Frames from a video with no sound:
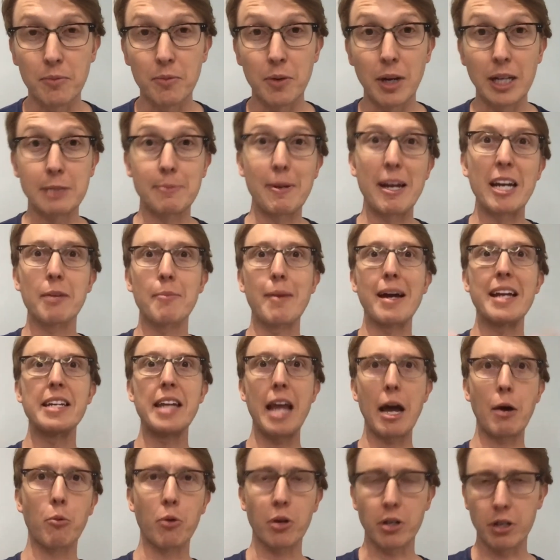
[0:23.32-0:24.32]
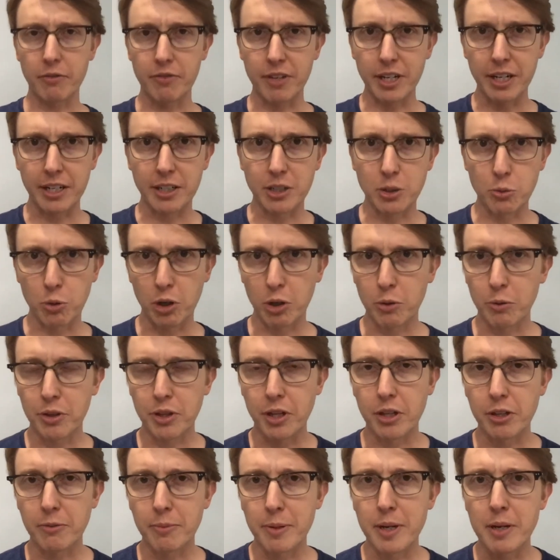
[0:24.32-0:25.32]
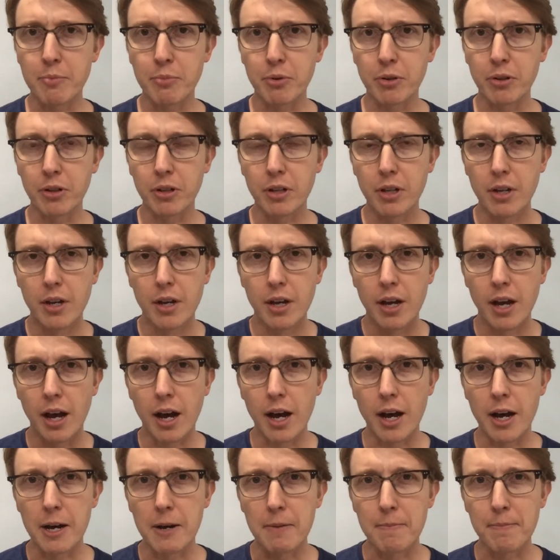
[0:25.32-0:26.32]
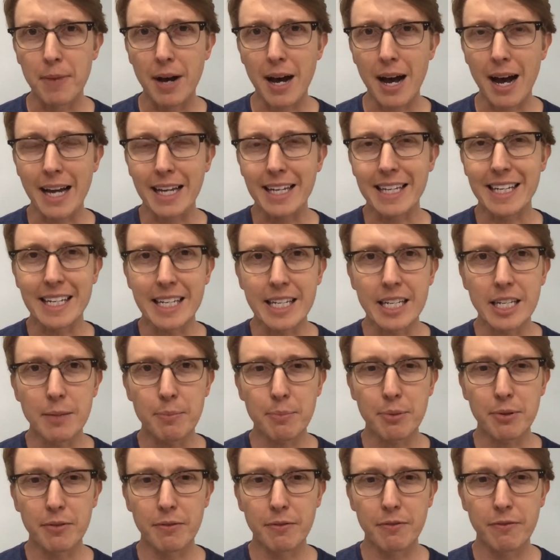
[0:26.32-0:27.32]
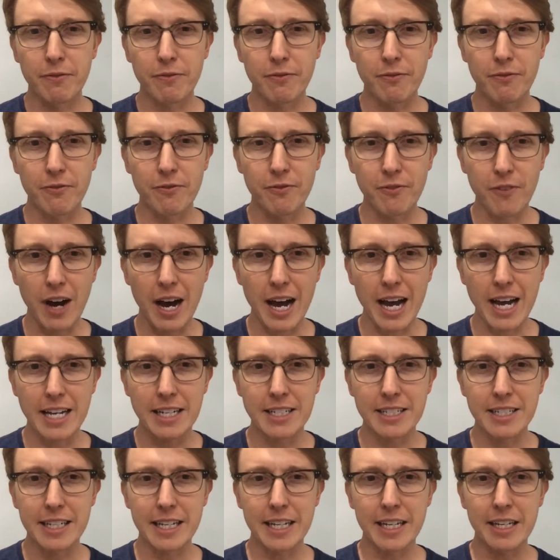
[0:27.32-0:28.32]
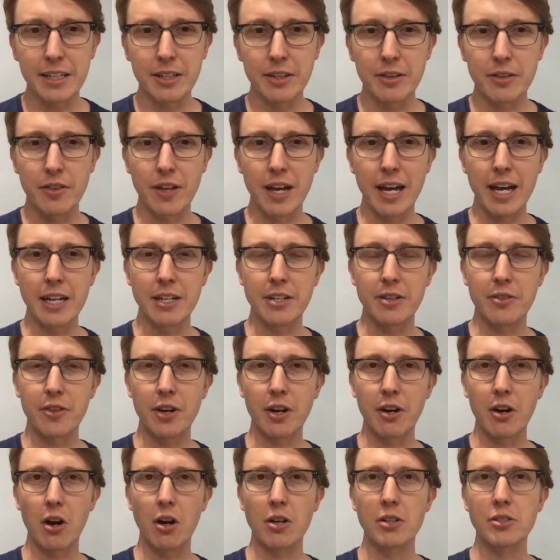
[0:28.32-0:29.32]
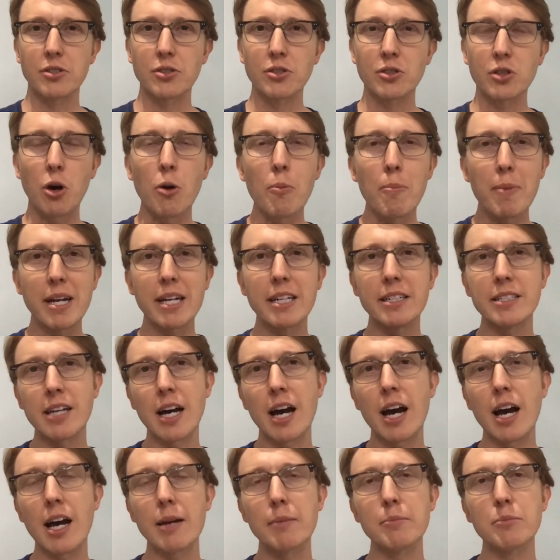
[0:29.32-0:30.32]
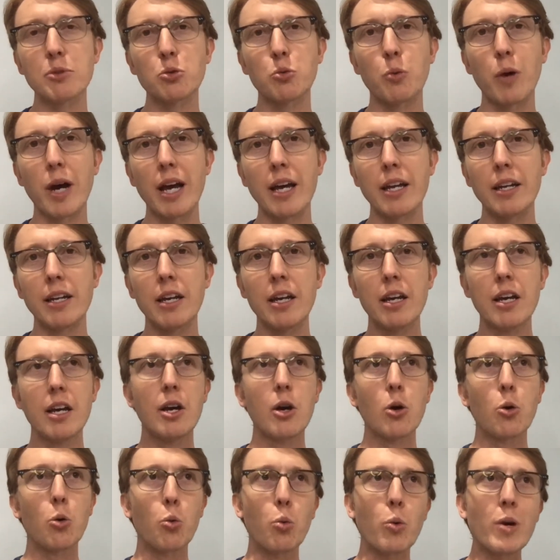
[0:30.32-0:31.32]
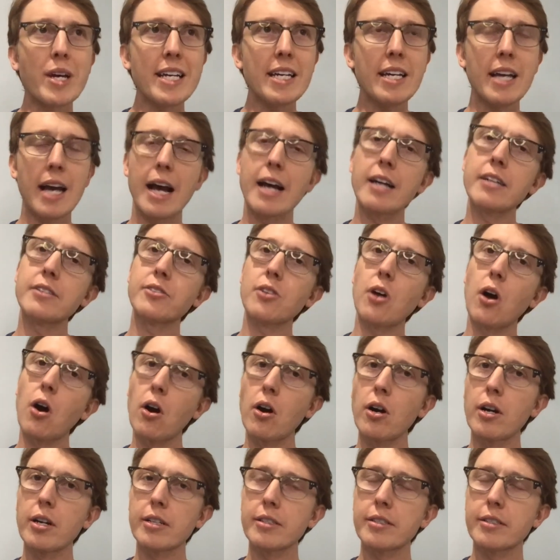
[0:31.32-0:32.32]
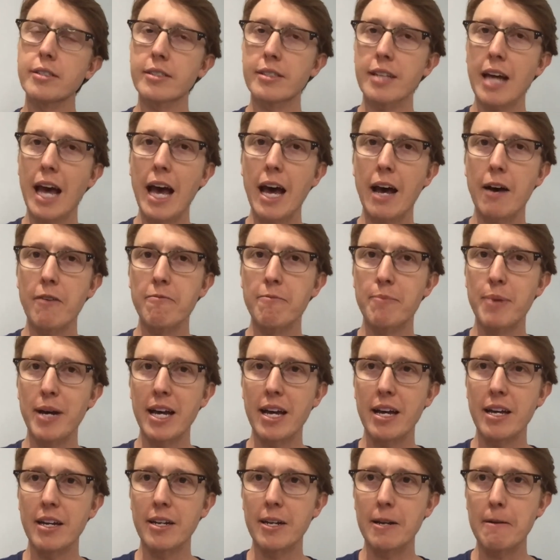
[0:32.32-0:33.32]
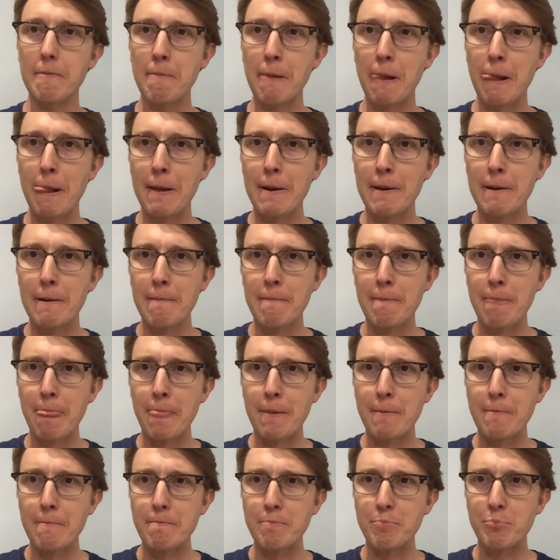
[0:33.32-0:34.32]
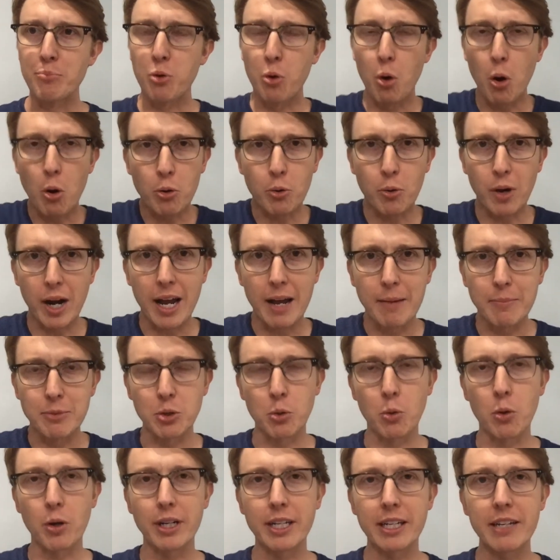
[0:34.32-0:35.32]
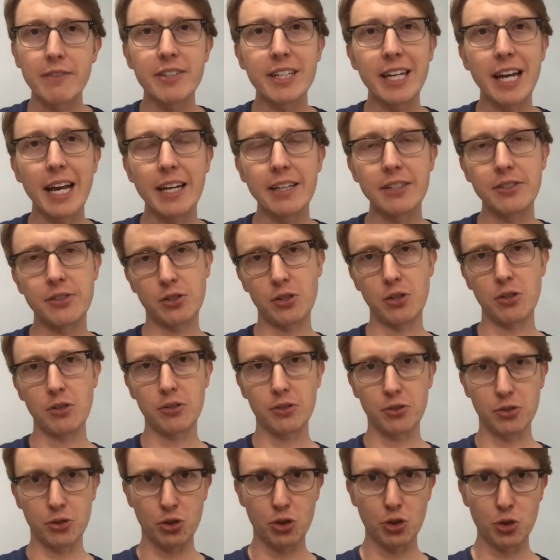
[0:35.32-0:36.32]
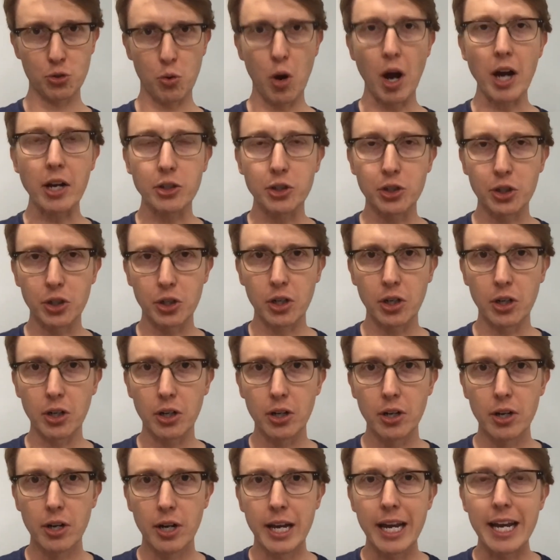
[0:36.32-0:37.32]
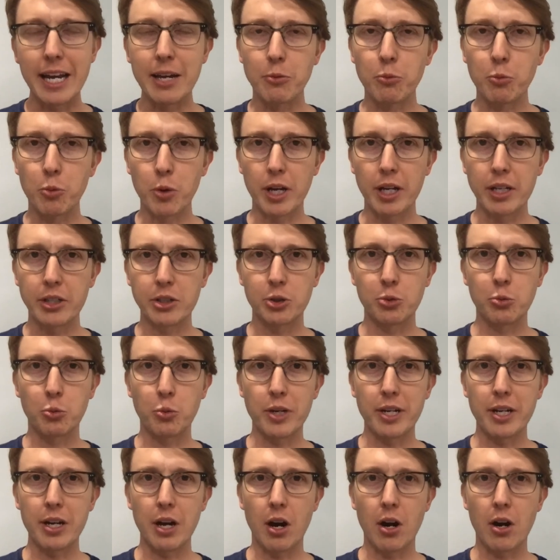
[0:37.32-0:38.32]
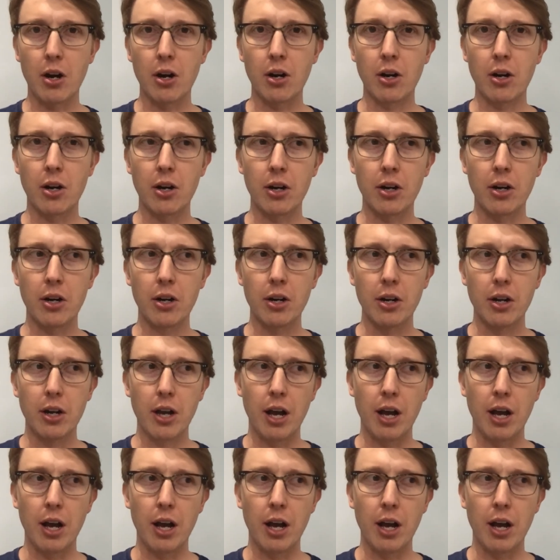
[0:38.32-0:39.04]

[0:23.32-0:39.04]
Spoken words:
network of getting to work with other people, I keep finding that there are so many times when we as artists have been programmed or given a certain structure in which we are